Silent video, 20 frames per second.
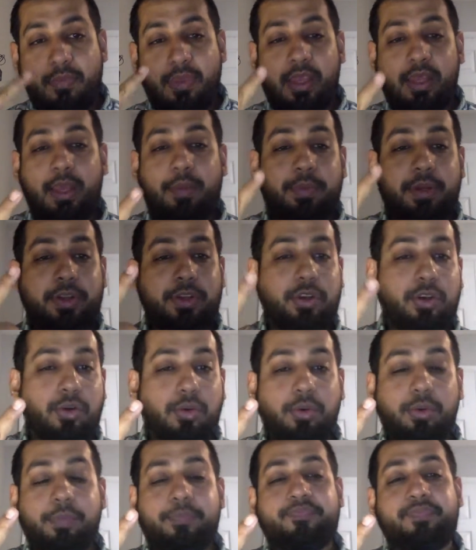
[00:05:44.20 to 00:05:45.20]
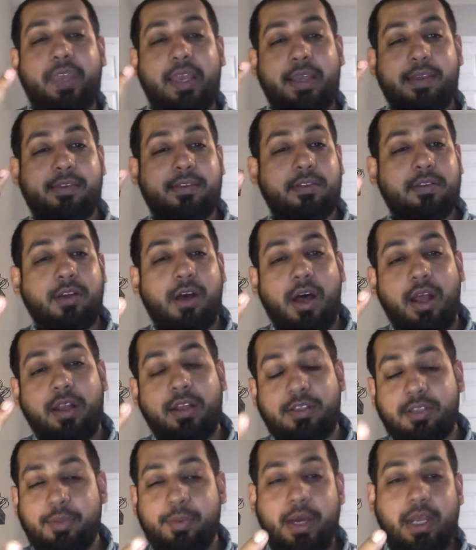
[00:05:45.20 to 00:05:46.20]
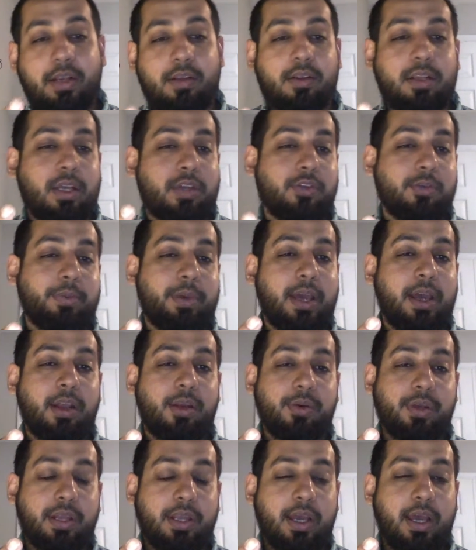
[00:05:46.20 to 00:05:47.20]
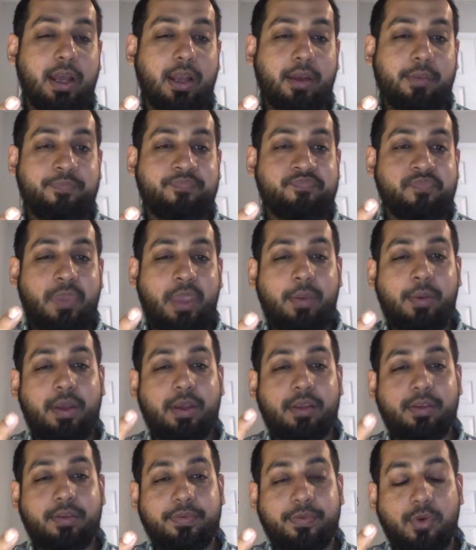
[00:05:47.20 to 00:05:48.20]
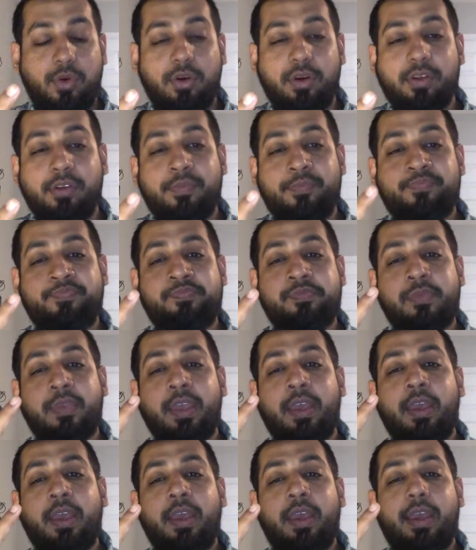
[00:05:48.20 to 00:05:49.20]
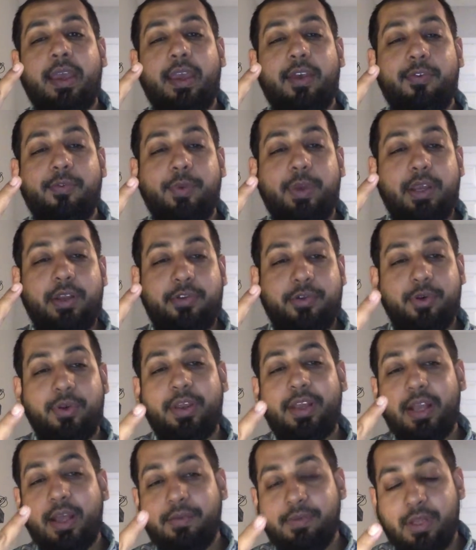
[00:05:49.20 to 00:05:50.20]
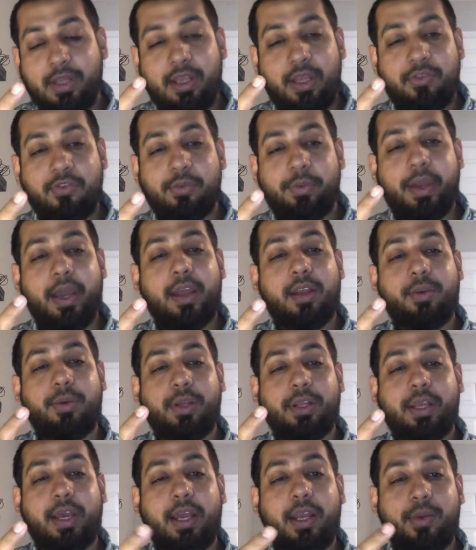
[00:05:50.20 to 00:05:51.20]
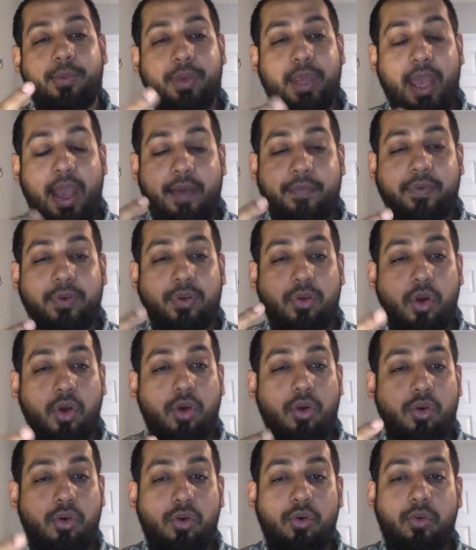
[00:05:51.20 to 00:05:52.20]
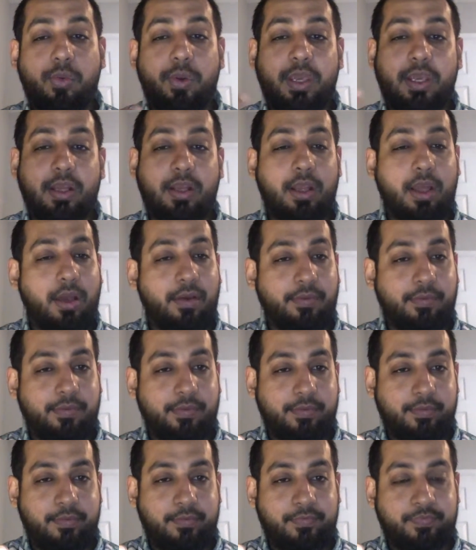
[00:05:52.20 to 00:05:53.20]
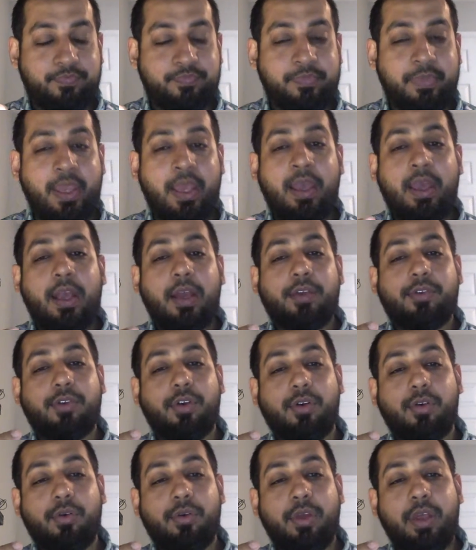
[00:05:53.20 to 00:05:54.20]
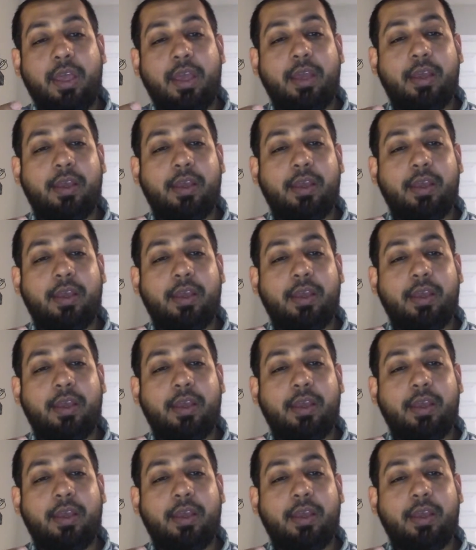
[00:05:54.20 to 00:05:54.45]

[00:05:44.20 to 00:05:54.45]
Number 2 is knowledge about Allah subhanahu wa ta'ala. Because of course, if we truly love Allah subhanahu wa ta'ala, we have to know who we love. So,